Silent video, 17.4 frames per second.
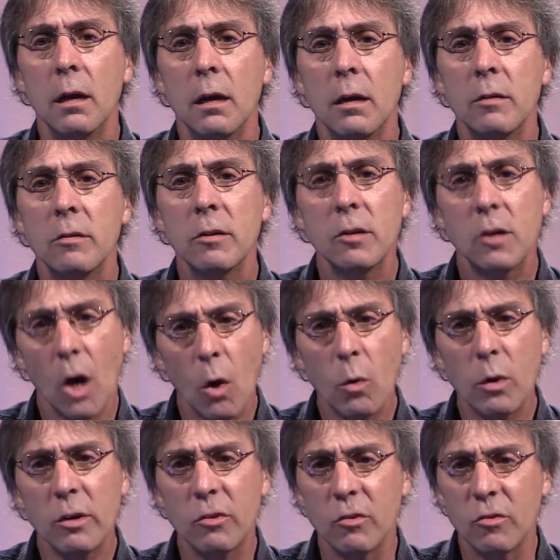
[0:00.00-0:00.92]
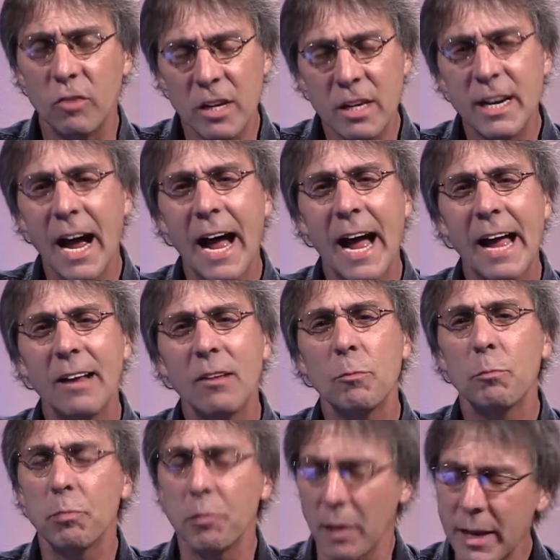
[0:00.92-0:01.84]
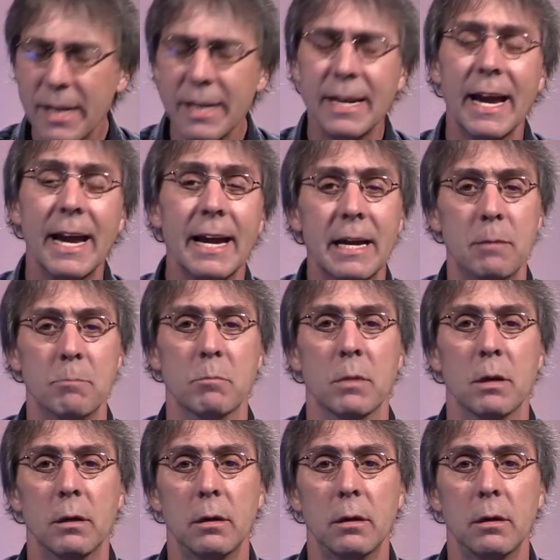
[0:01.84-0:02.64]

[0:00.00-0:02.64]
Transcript: to go and see guys play a game.